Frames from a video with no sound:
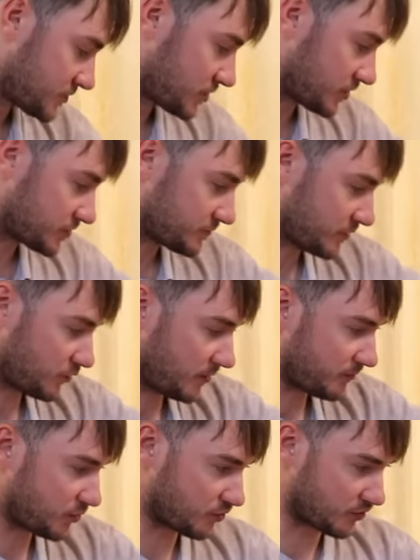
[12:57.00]
So I'll just put one
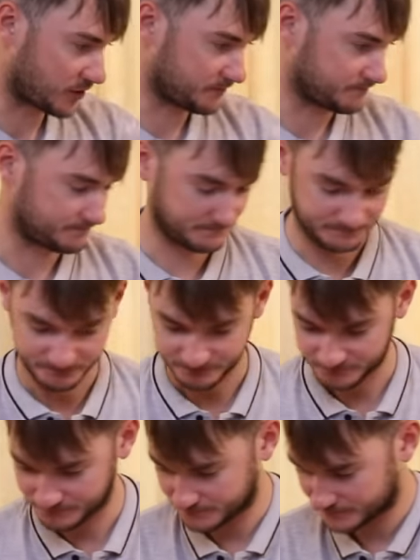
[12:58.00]
more on.
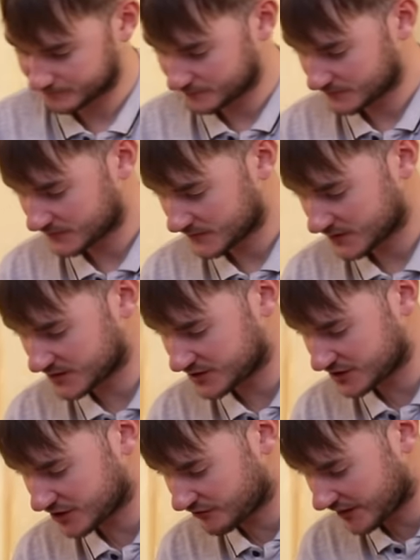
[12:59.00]
And this
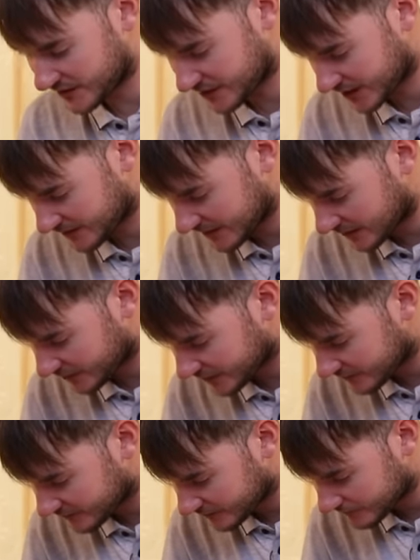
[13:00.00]
is the great thing about
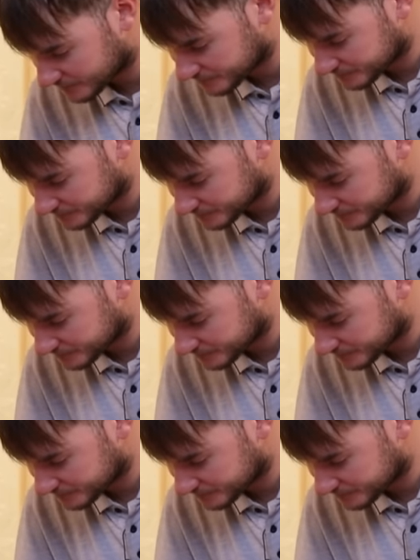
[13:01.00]
this